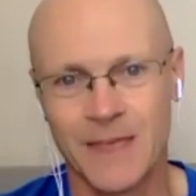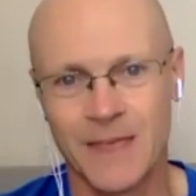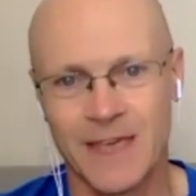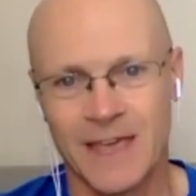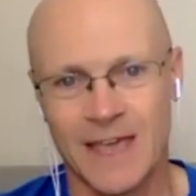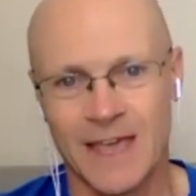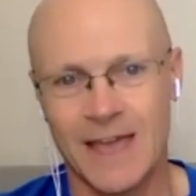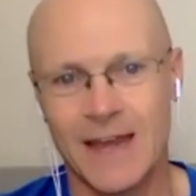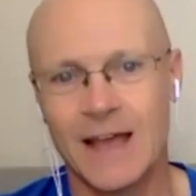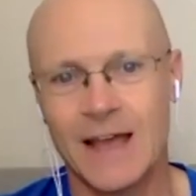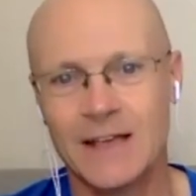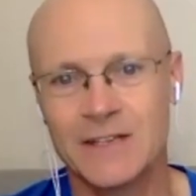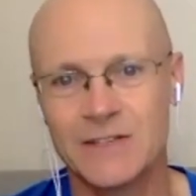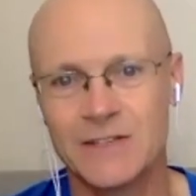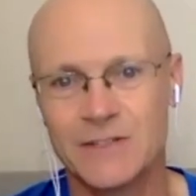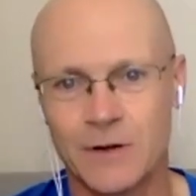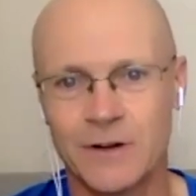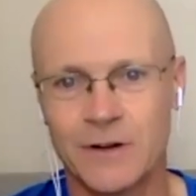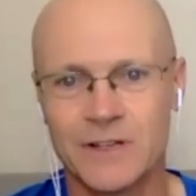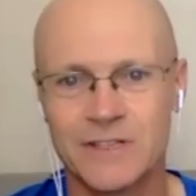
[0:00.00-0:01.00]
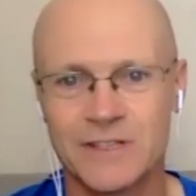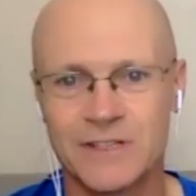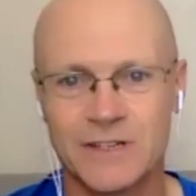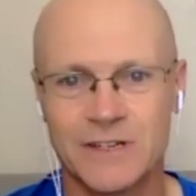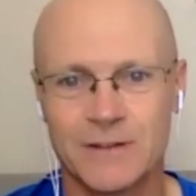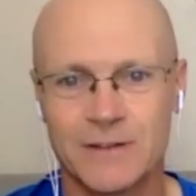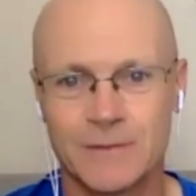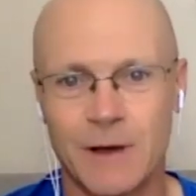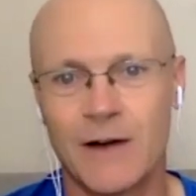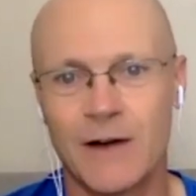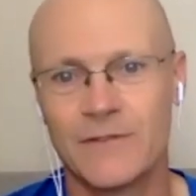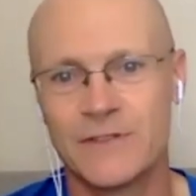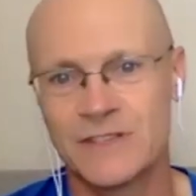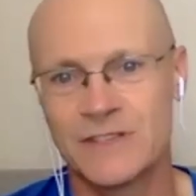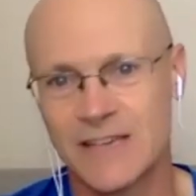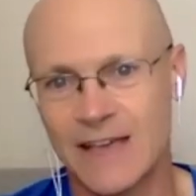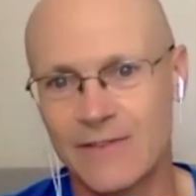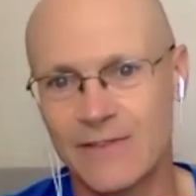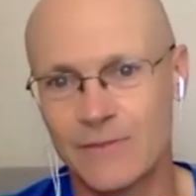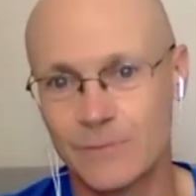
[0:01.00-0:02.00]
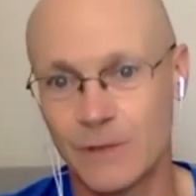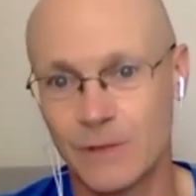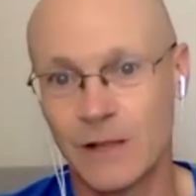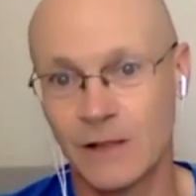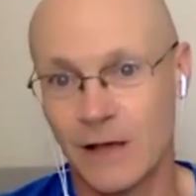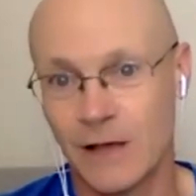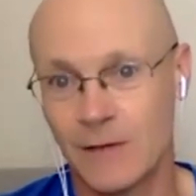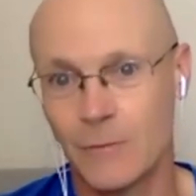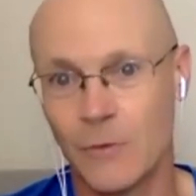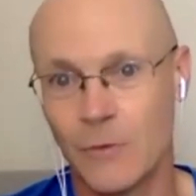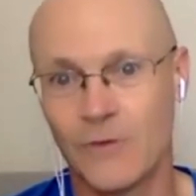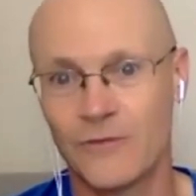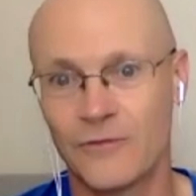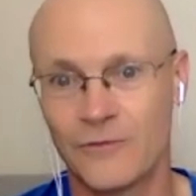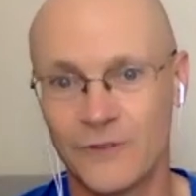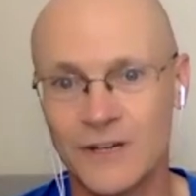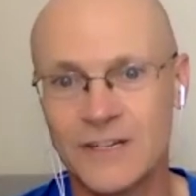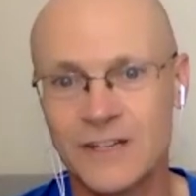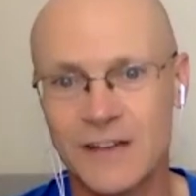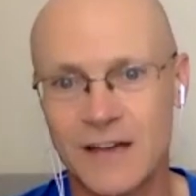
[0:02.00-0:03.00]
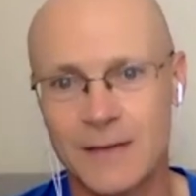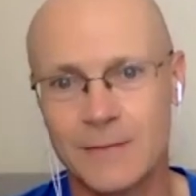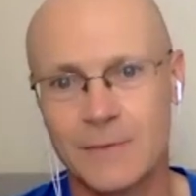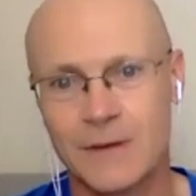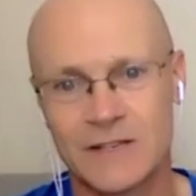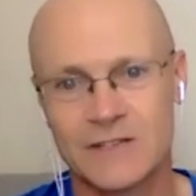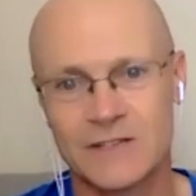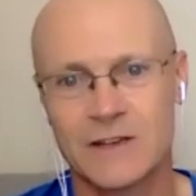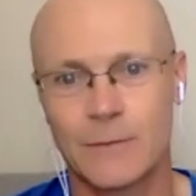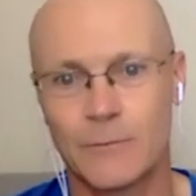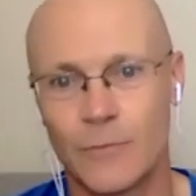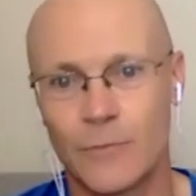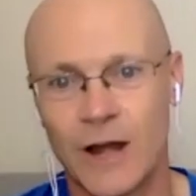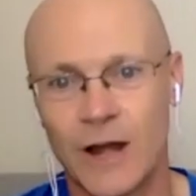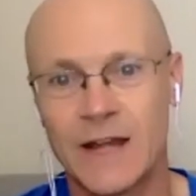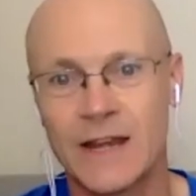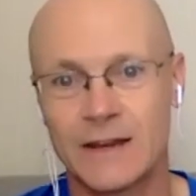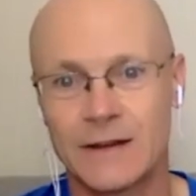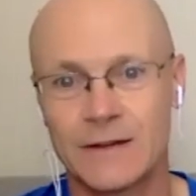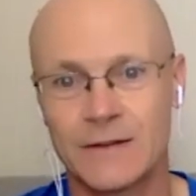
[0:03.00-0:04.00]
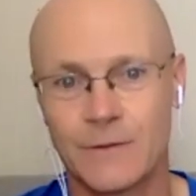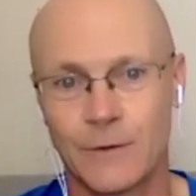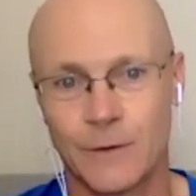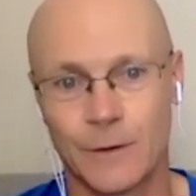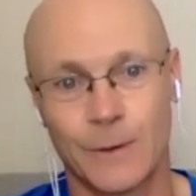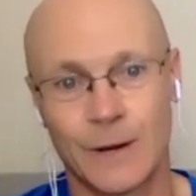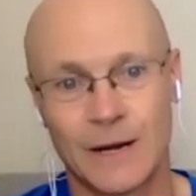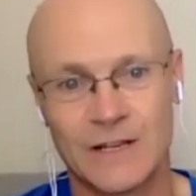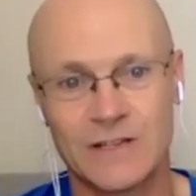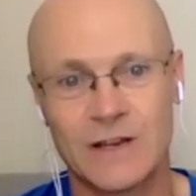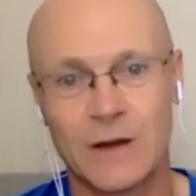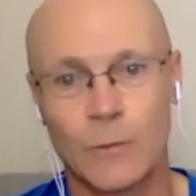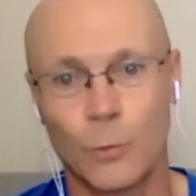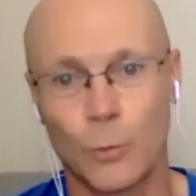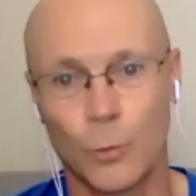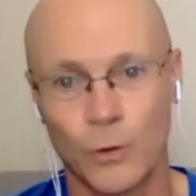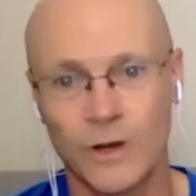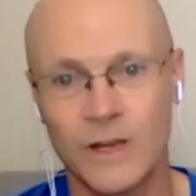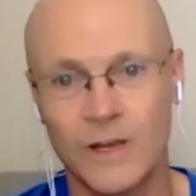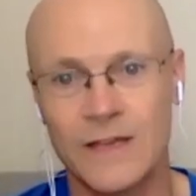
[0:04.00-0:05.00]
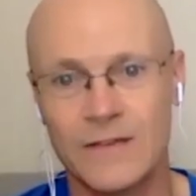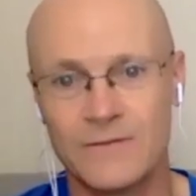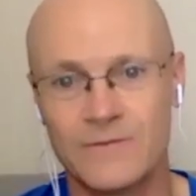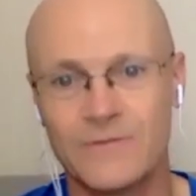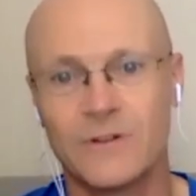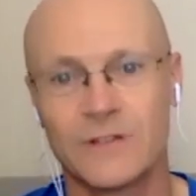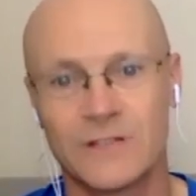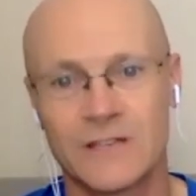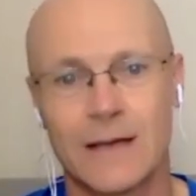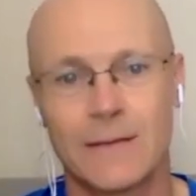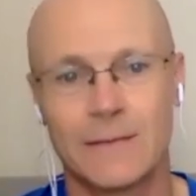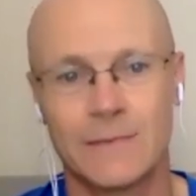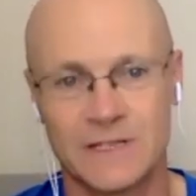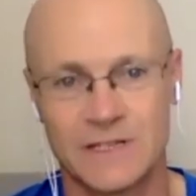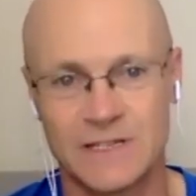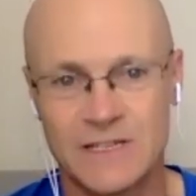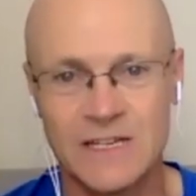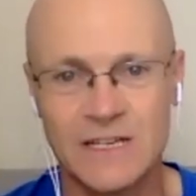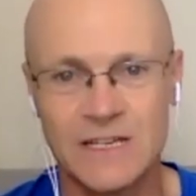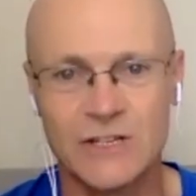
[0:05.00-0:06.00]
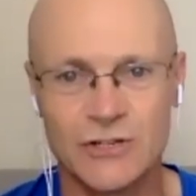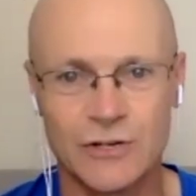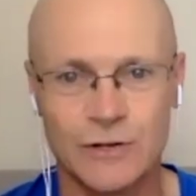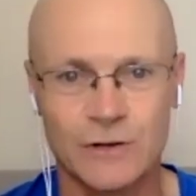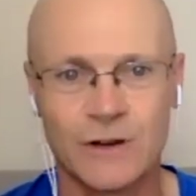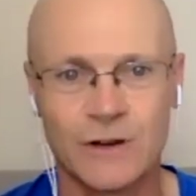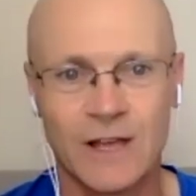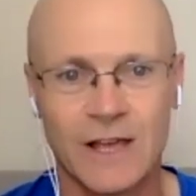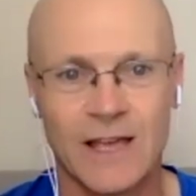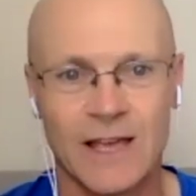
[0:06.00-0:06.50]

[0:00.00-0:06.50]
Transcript: And I started to obviously have a lot more free time when I stopped writing or when I stopped working full time as a teacher.